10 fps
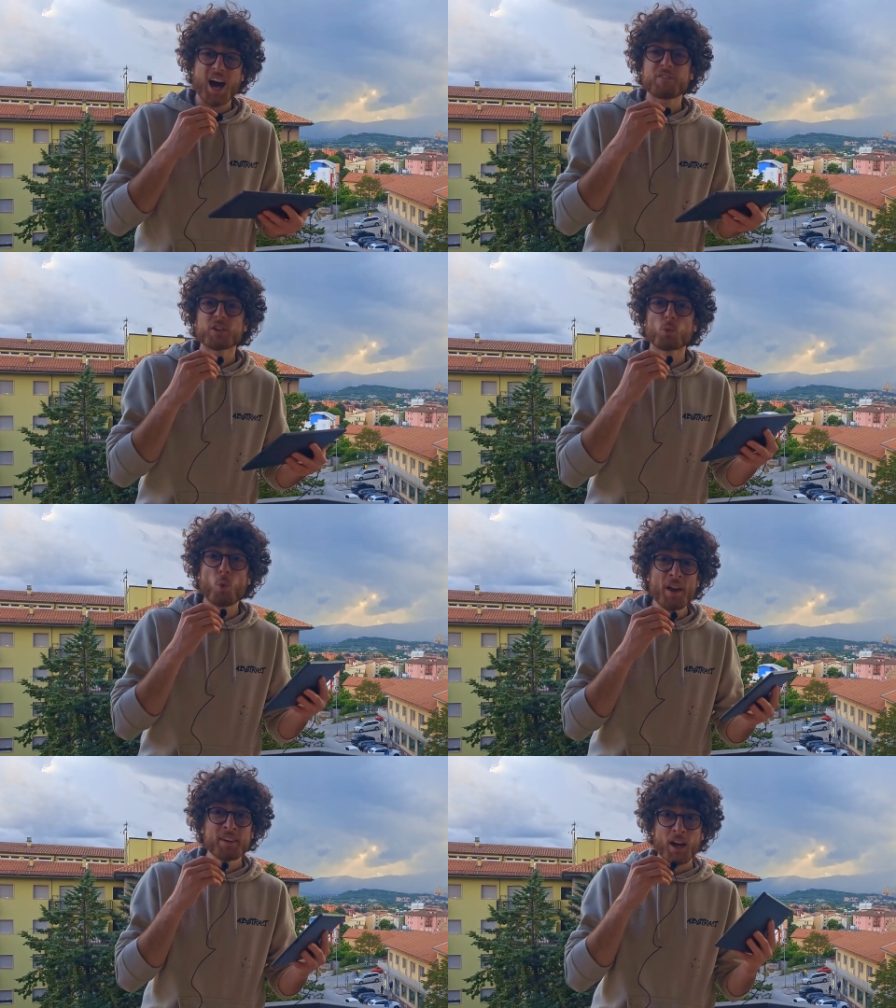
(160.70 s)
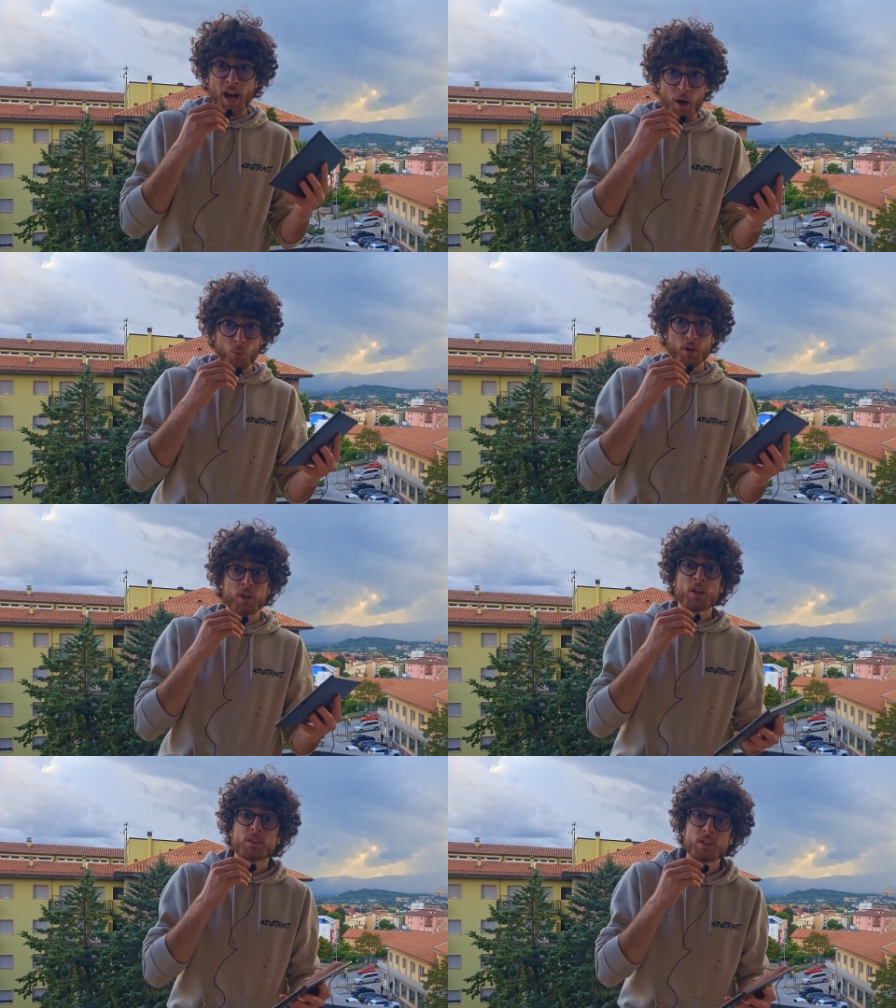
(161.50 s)
After one hour,
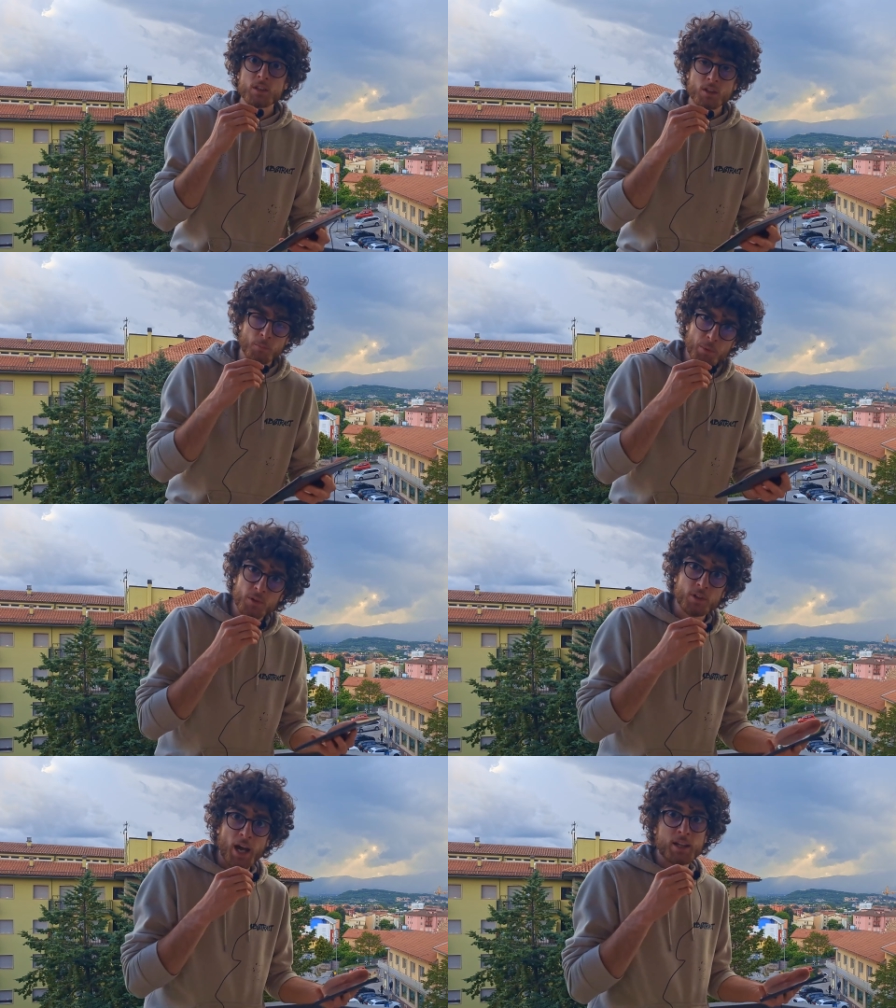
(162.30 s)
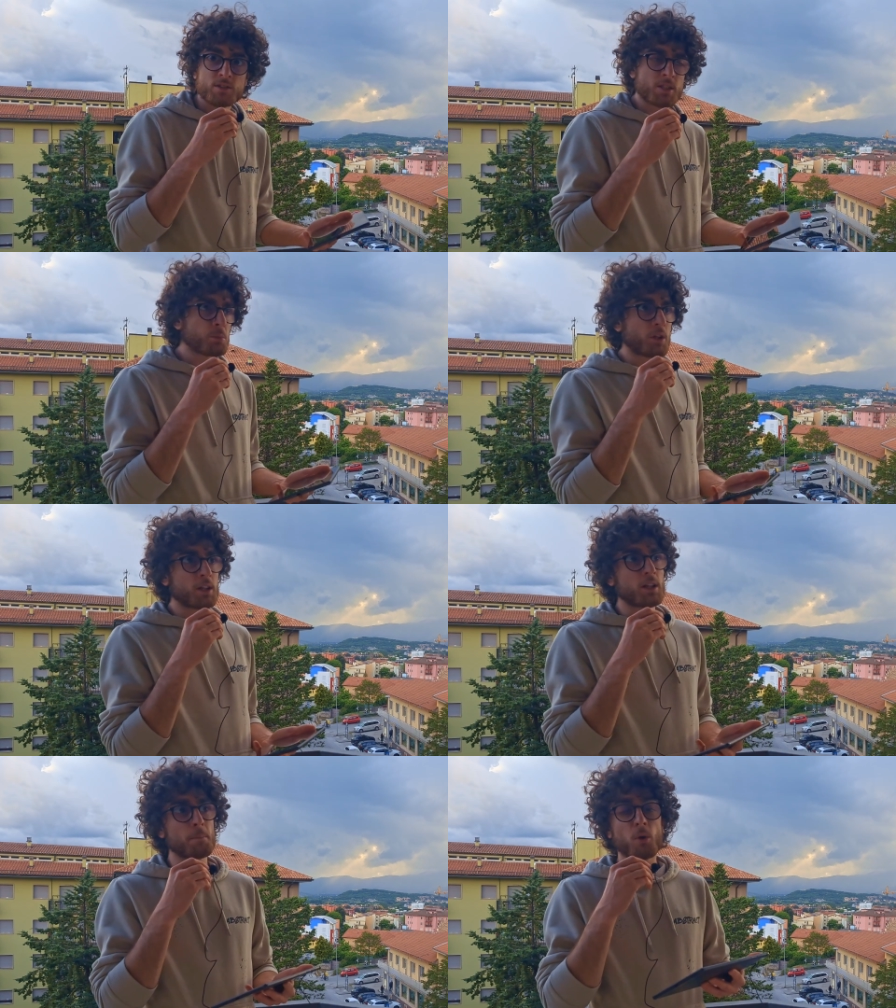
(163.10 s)
the computer had
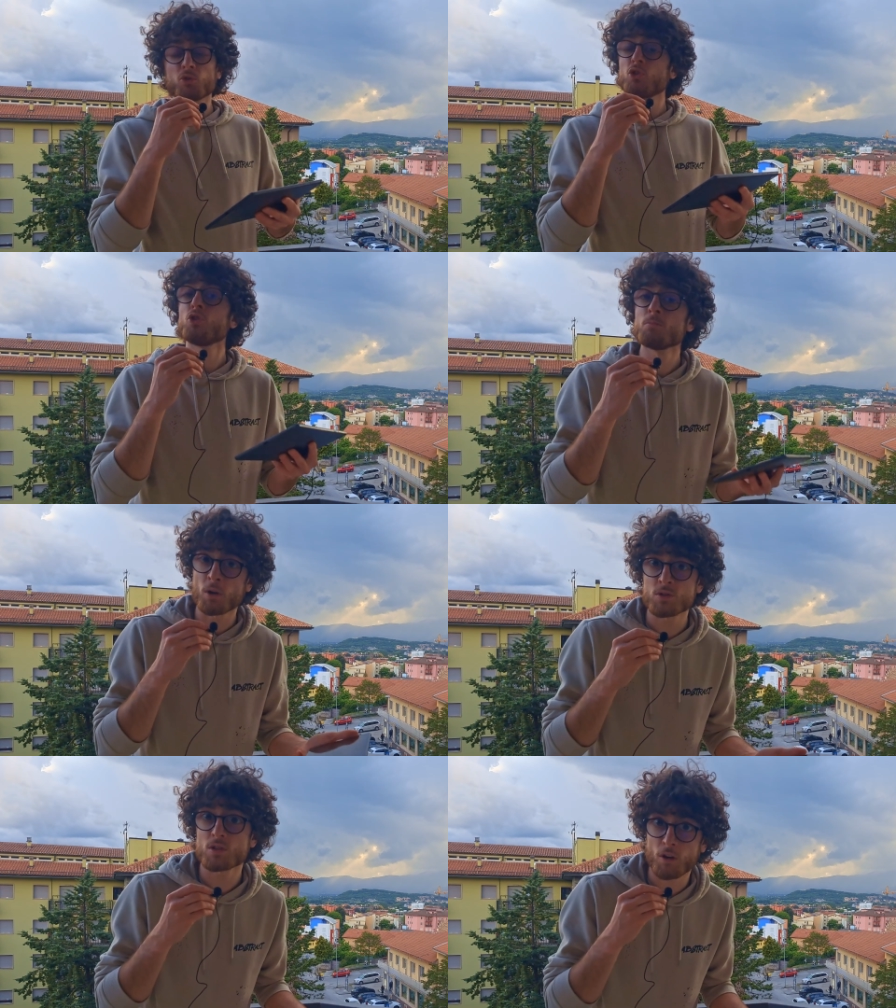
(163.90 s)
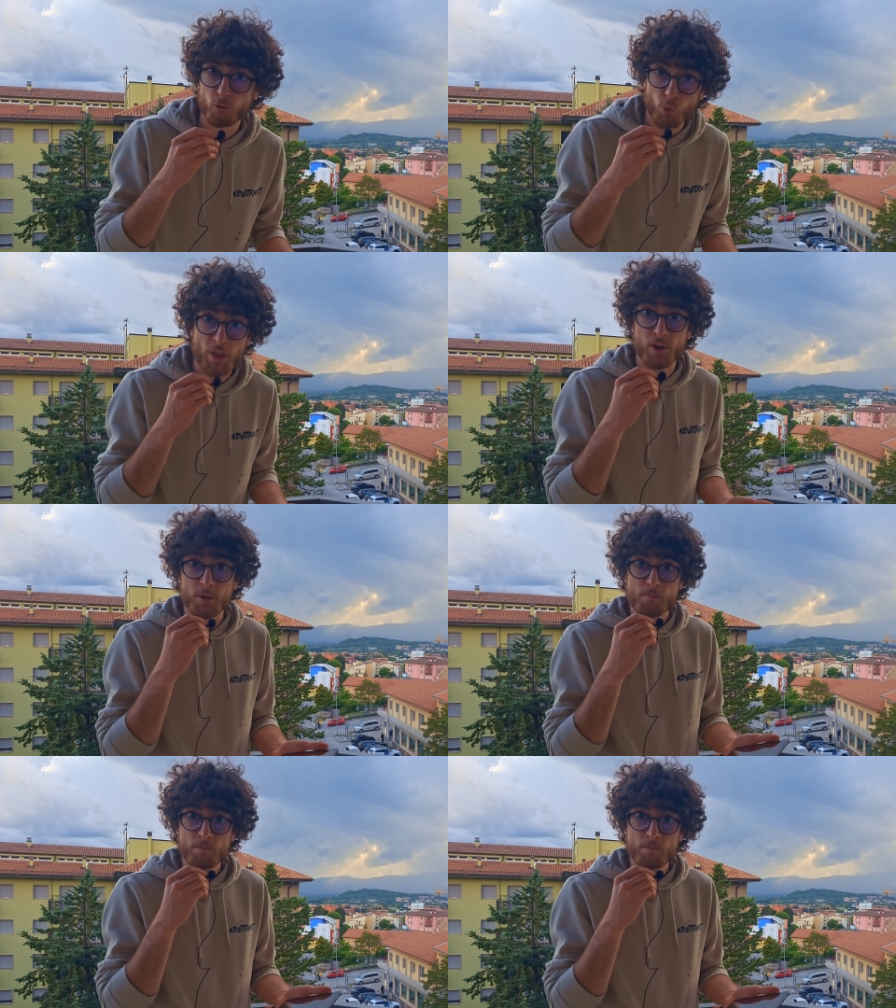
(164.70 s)
simulated about two months of weather,